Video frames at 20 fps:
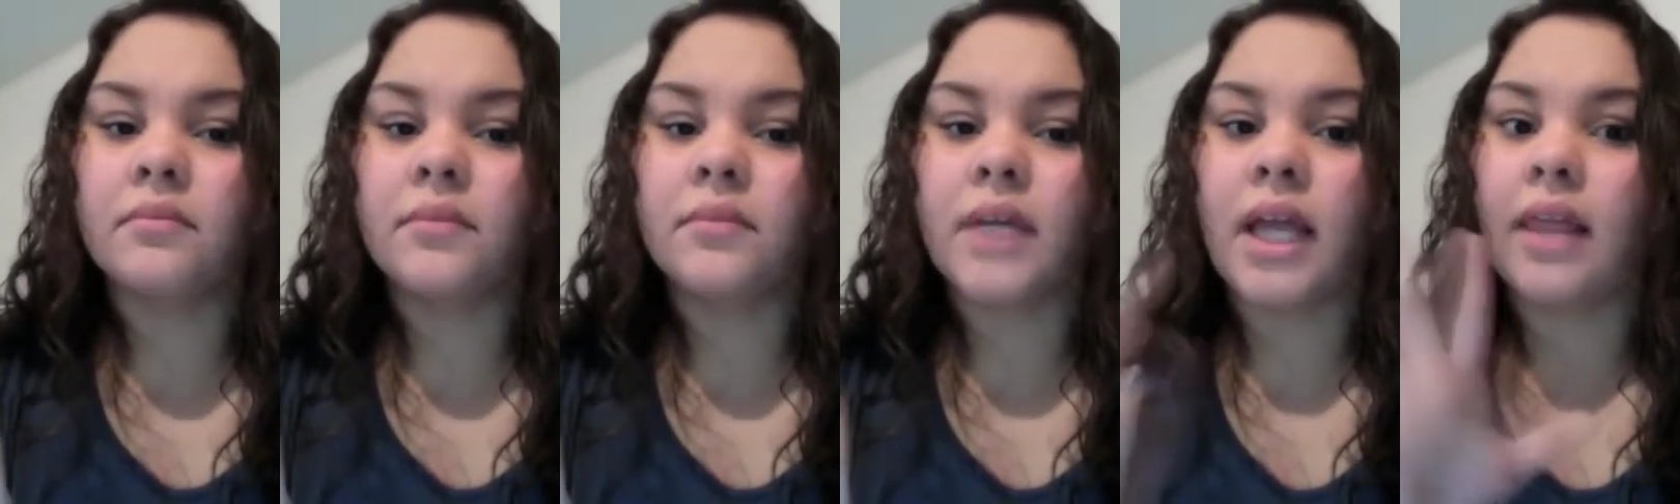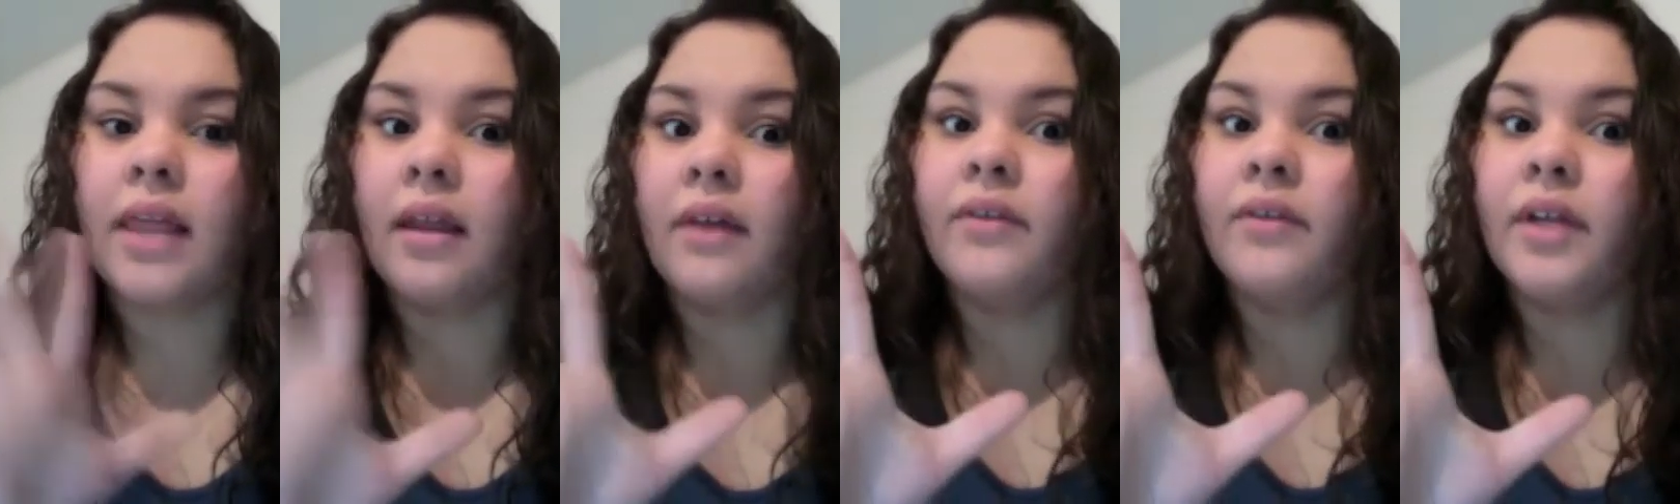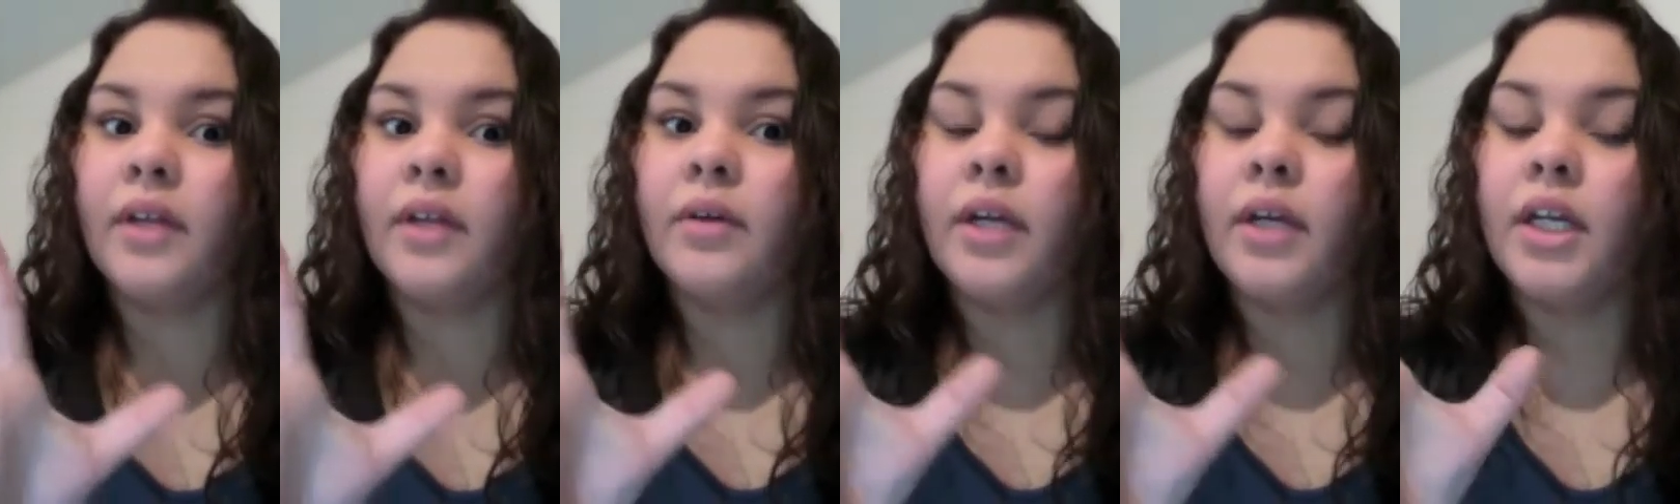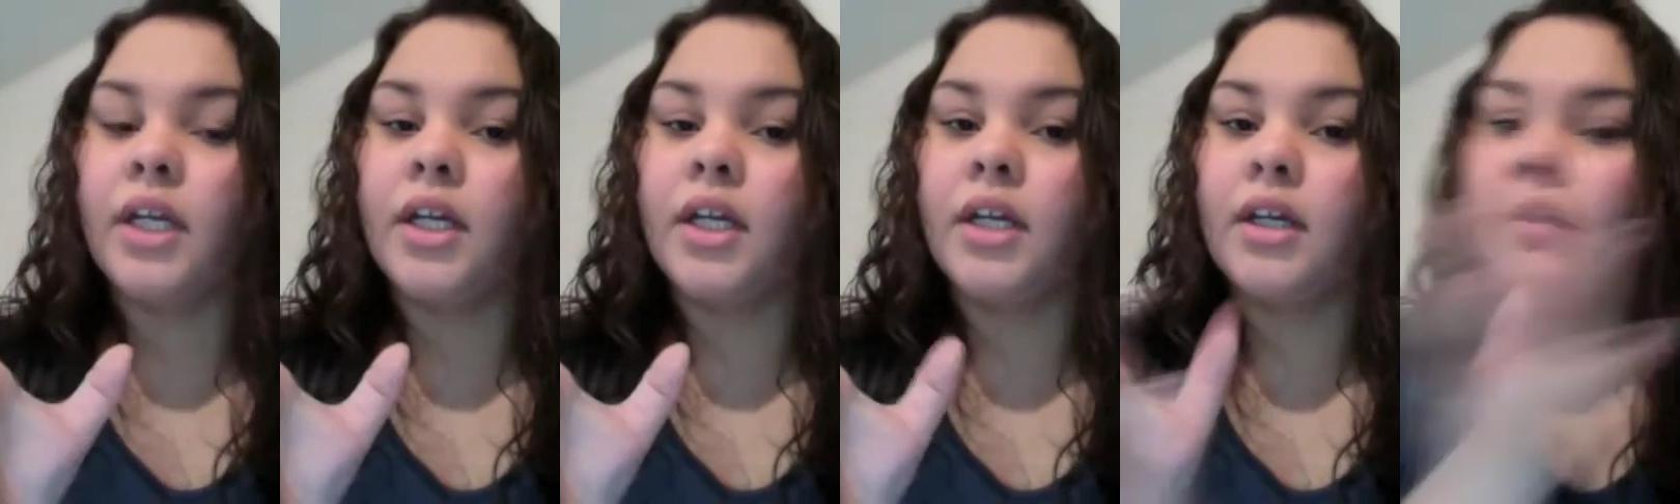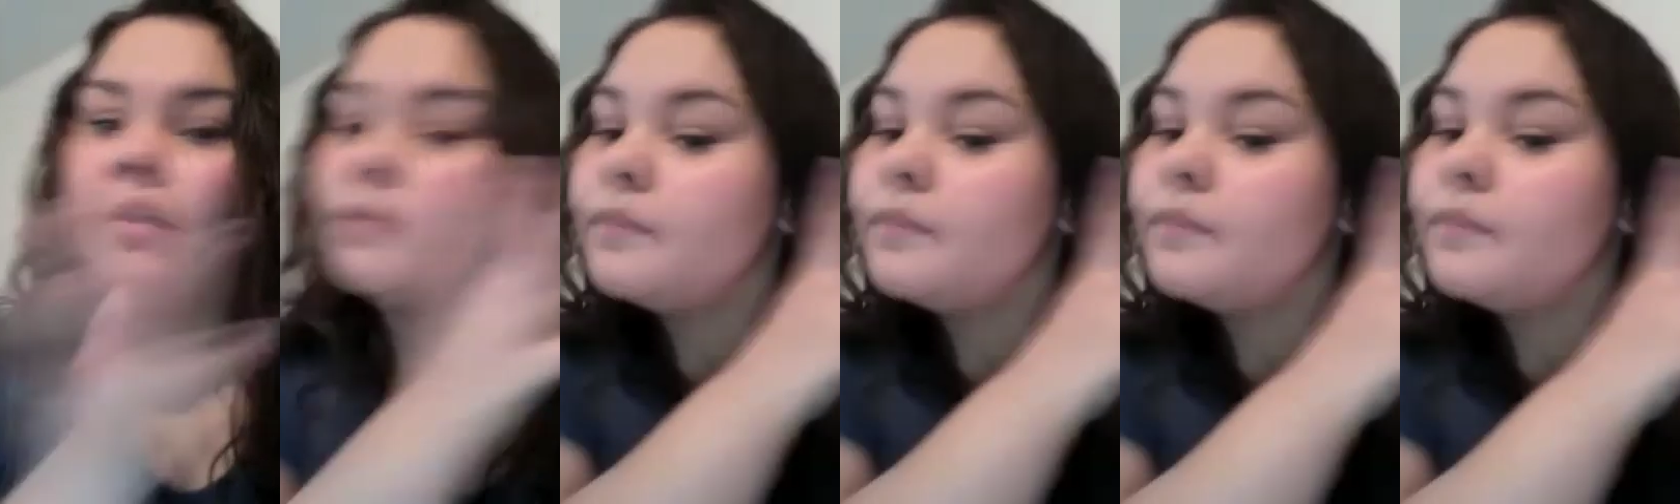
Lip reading: I love Hello Kitty.